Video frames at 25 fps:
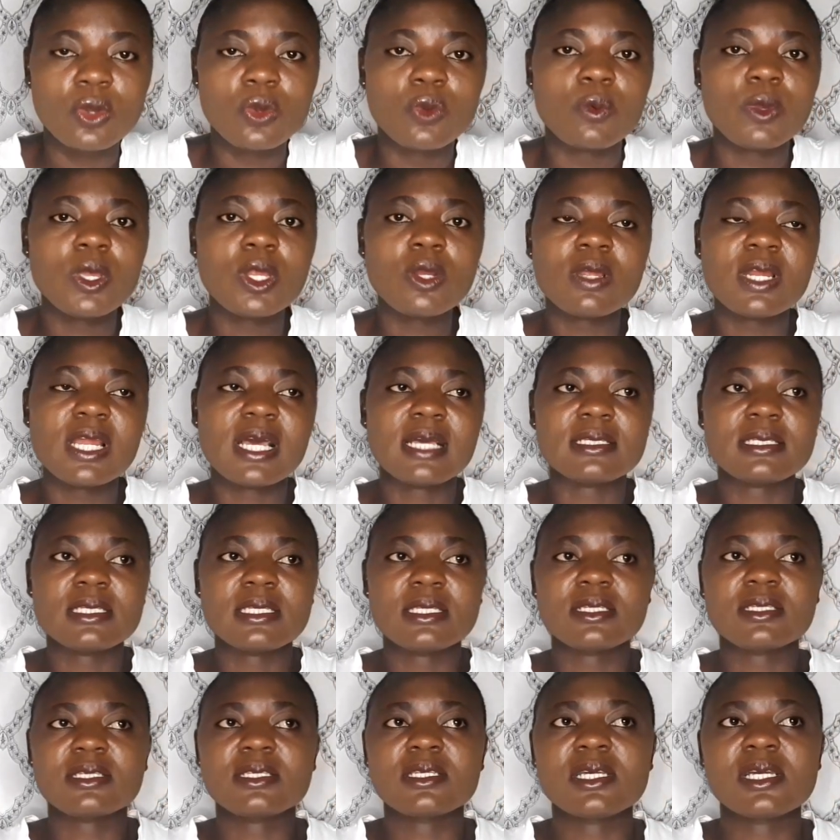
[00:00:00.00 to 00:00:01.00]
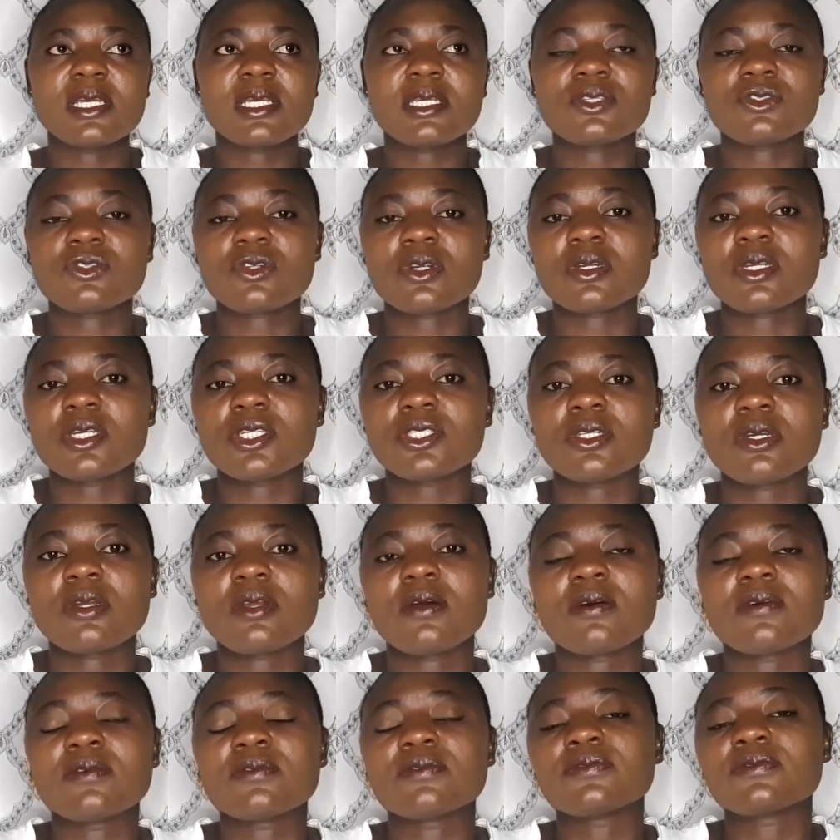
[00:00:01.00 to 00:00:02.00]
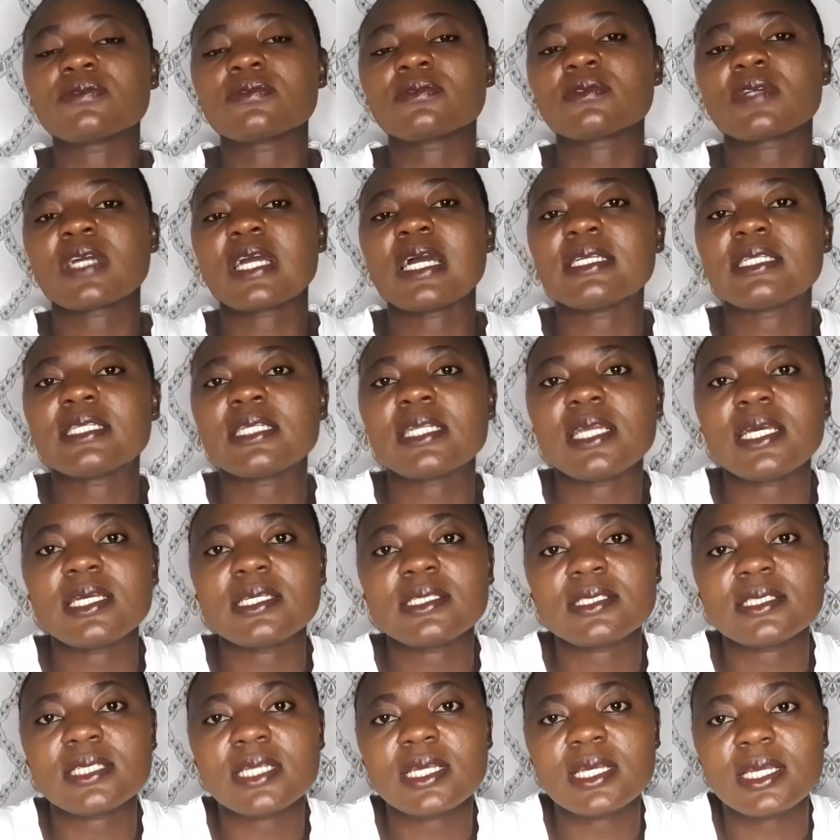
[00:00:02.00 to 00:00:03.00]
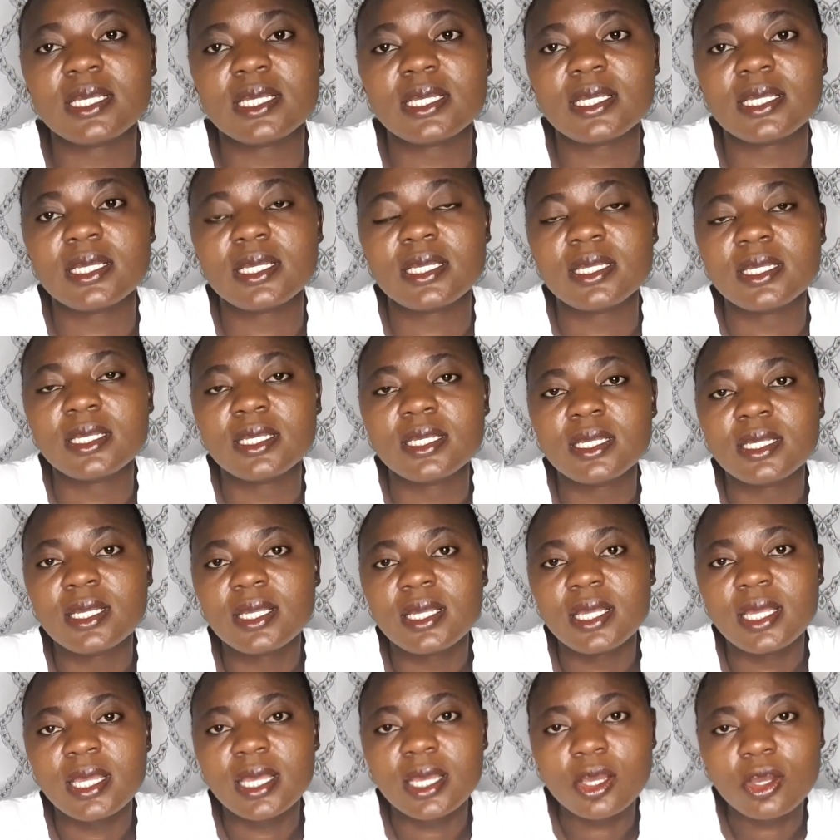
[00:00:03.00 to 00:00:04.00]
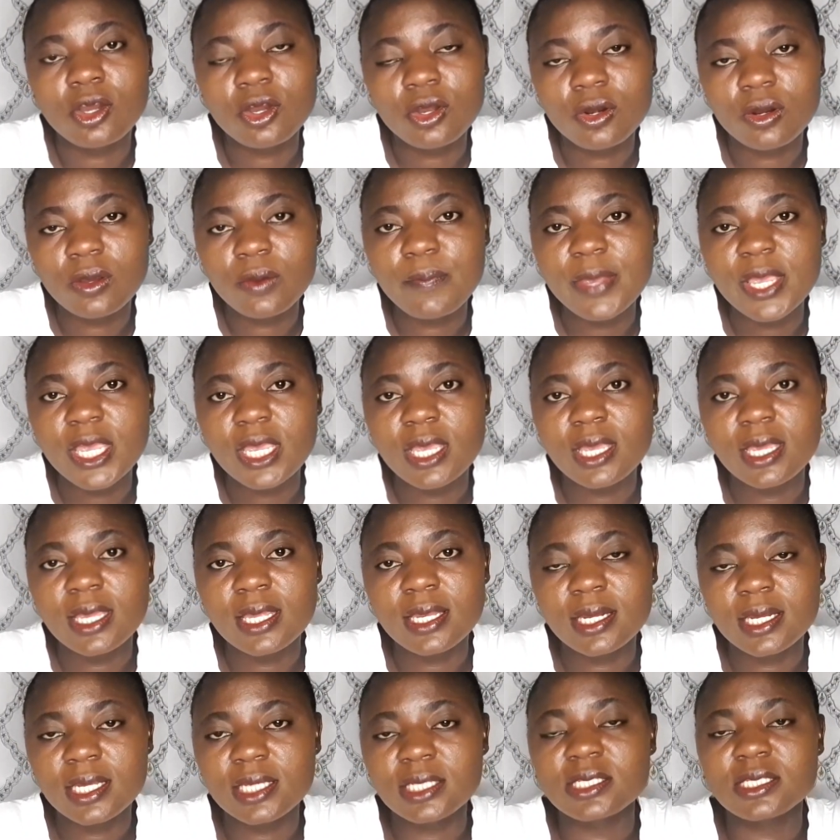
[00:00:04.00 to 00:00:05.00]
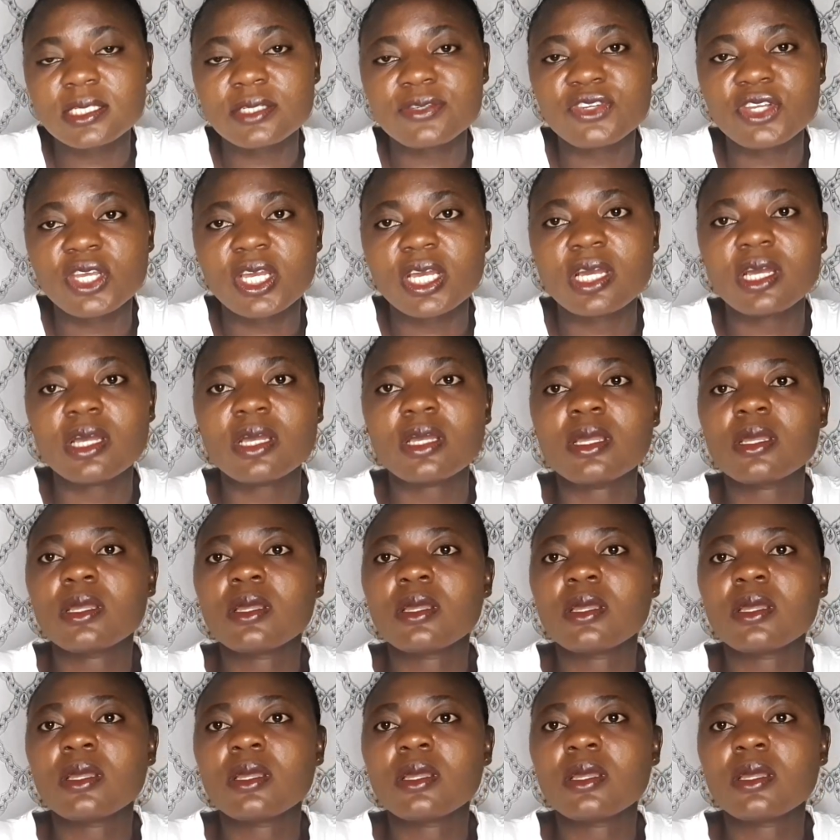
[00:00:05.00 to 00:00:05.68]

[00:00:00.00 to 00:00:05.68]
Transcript: We know that since introduction of cashless economy in Nigeria,